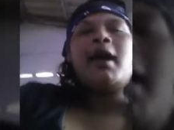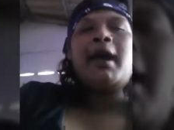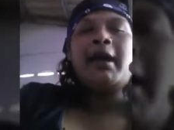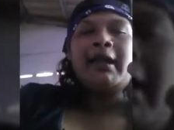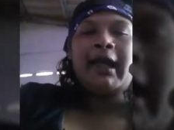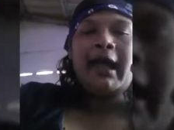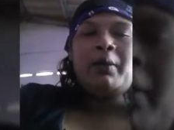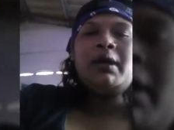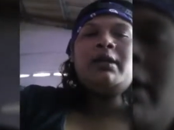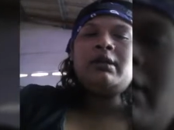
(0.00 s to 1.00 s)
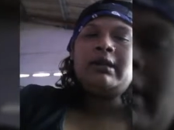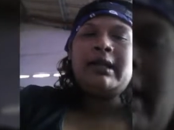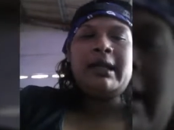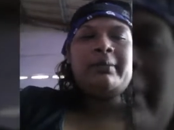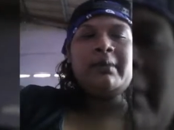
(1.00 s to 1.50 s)
and I won't
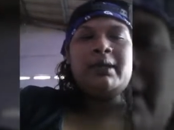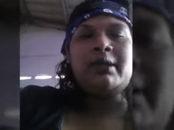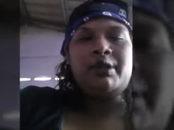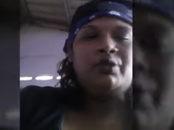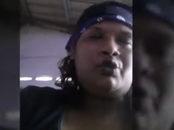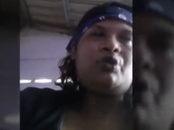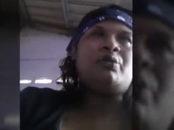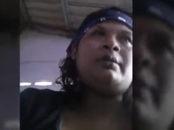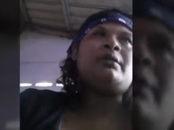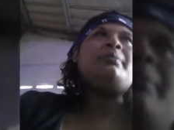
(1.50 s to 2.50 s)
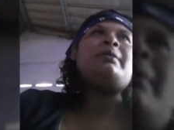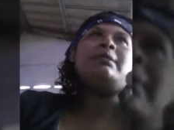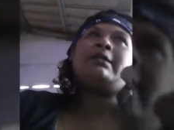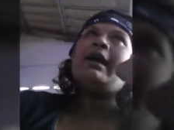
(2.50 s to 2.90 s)
name the YouTuber, but